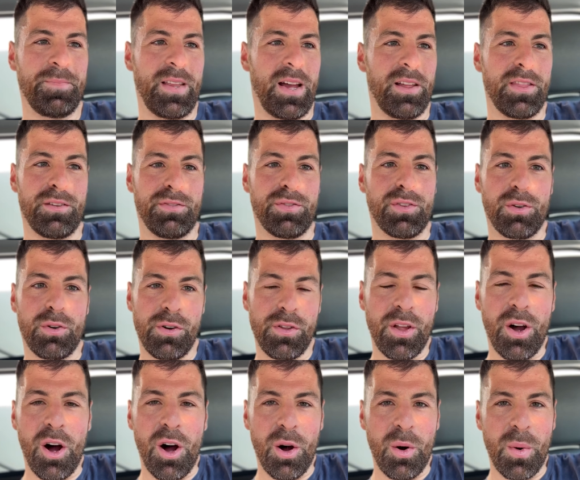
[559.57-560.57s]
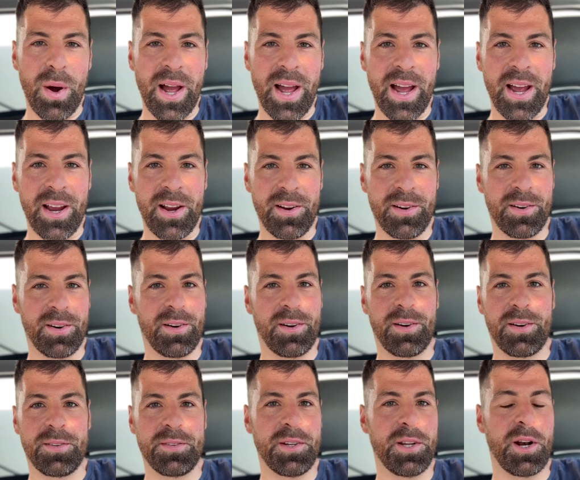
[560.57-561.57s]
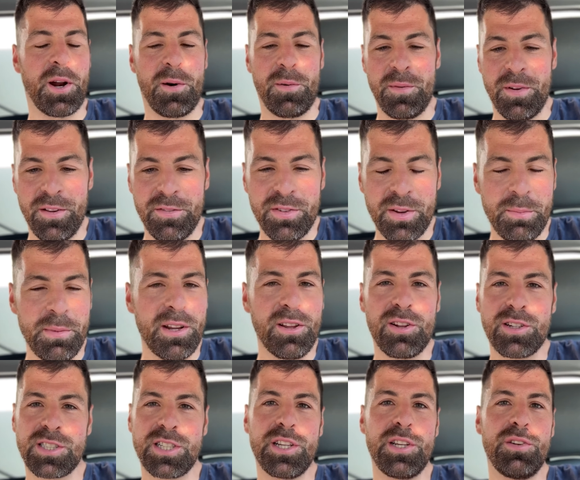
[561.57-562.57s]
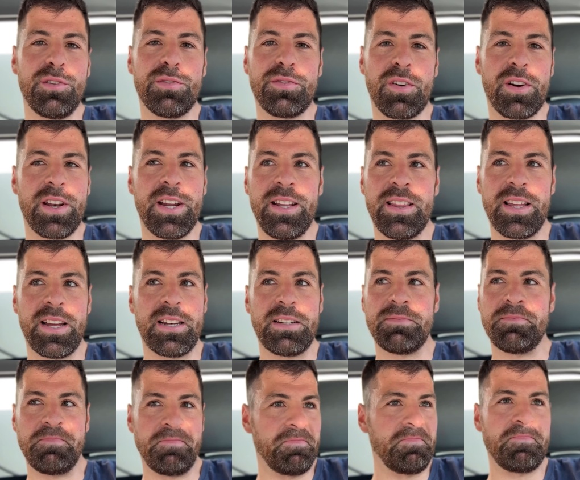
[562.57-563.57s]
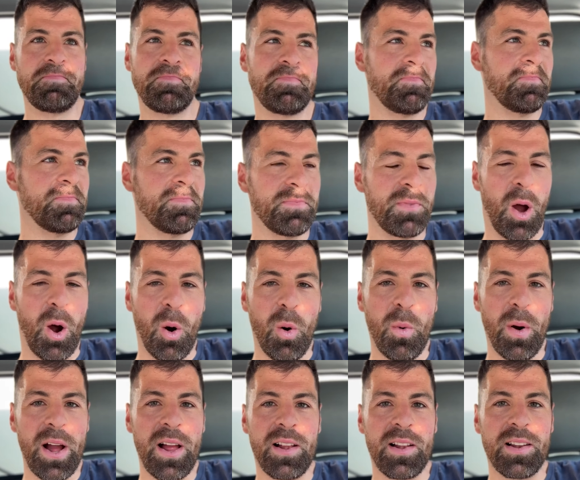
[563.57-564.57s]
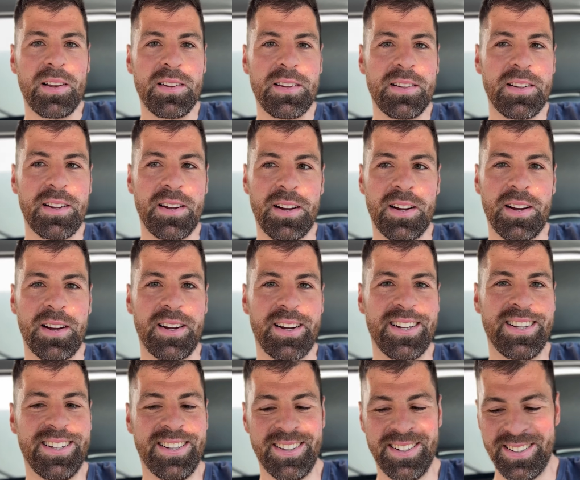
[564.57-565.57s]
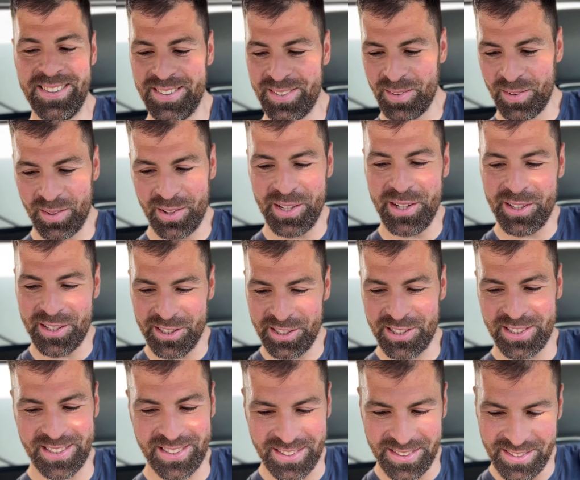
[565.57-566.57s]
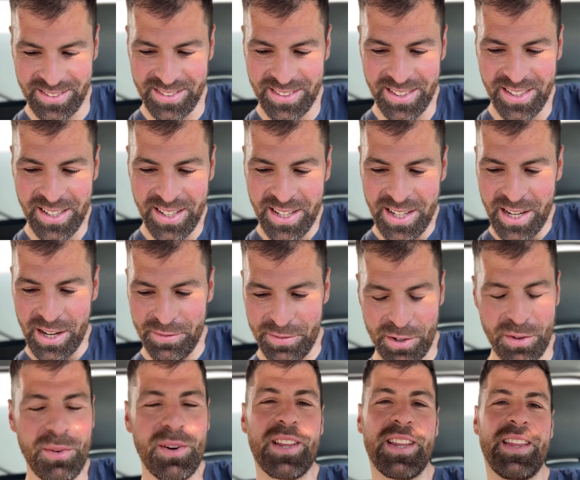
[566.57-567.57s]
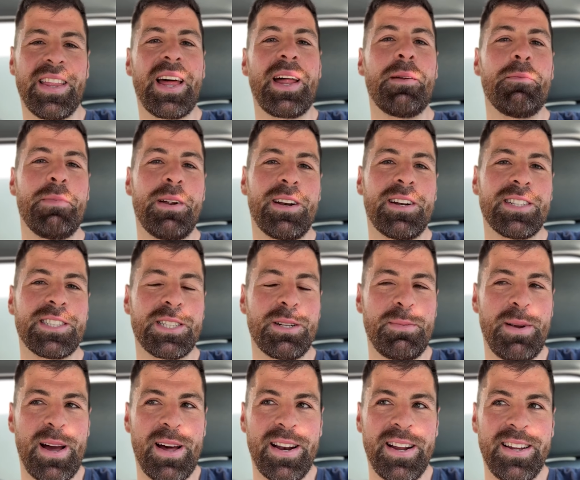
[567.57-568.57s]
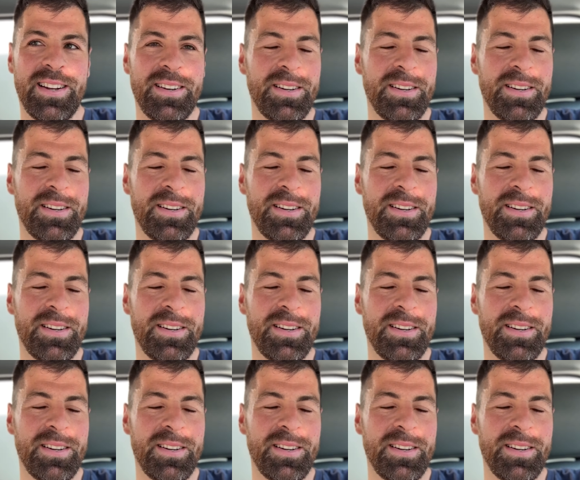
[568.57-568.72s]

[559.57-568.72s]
on the floor in the hallway, or, you know, if somebody looks at you funny, then oh well. Or you could just, if you're really that embarrassed about it,